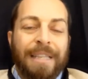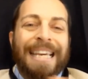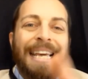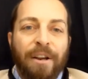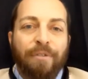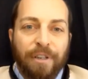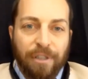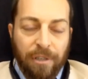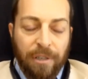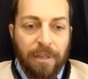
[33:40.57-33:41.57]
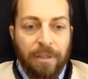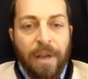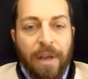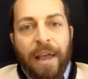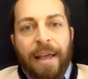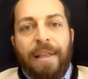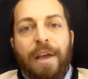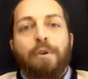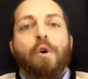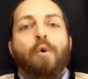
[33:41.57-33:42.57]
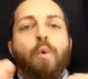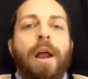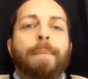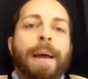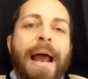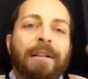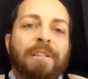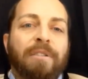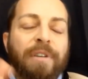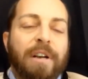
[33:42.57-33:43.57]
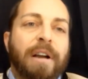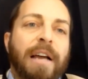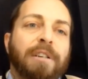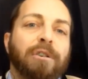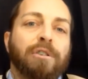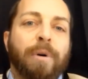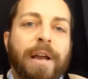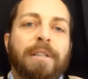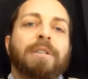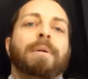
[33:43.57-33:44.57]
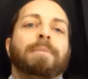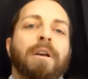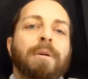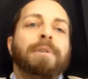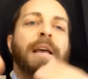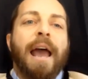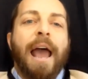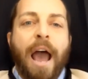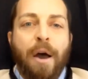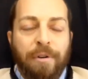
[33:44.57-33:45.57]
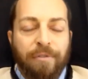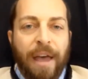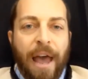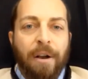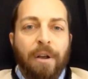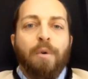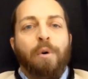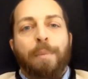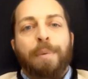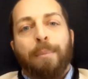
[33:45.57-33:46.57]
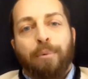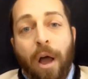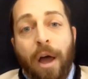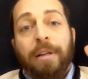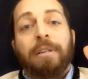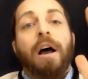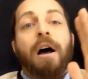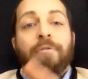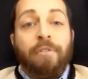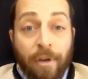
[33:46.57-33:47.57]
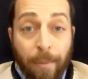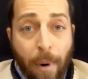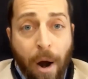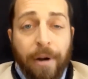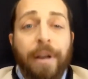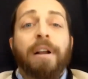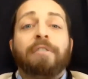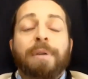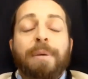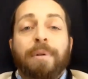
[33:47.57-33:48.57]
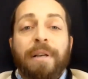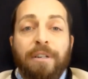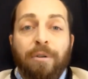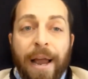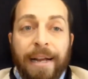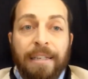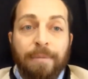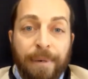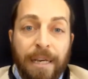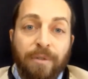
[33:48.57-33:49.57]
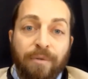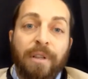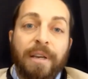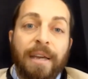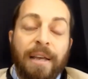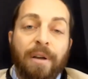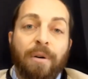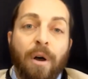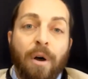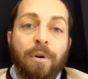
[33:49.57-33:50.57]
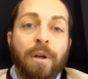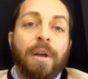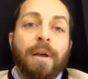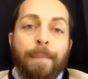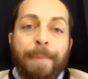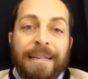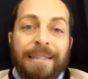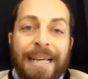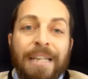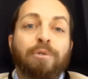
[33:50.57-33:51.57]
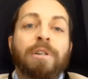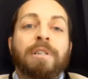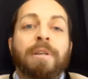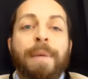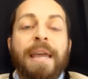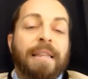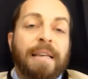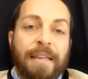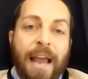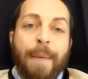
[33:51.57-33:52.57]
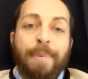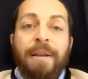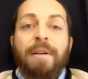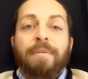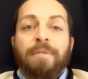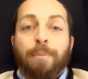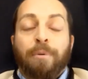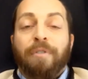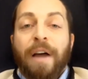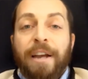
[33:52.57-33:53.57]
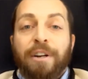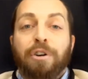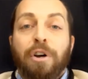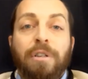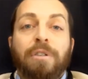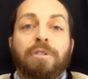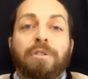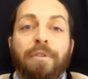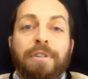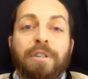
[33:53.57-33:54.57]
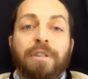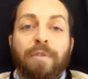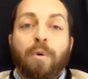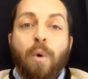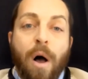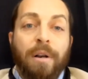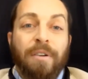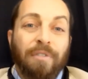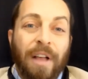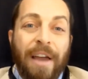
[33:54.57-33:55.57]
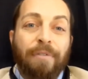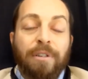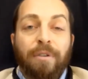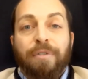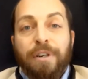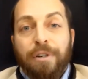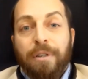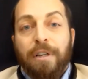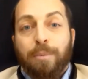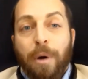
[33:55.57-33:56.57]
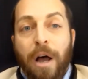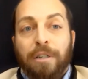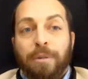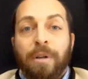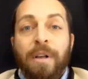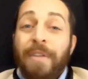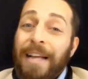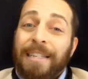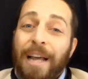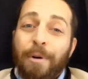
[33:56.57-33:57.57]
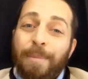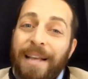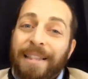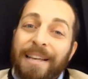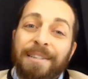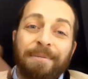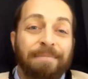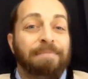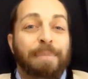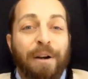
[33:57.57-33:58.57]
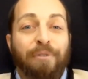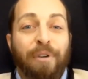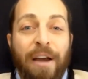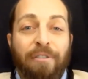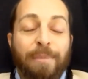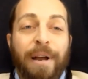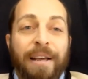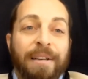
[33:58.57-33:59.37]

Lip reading: inefficiencies, and then what balance of international trades comes out of that will be a product of the market, of people interacting peacefully in their own best interest to make things happen, to provide goods and services for quality of life as efficiently as possible. That's how we make things better for everybody.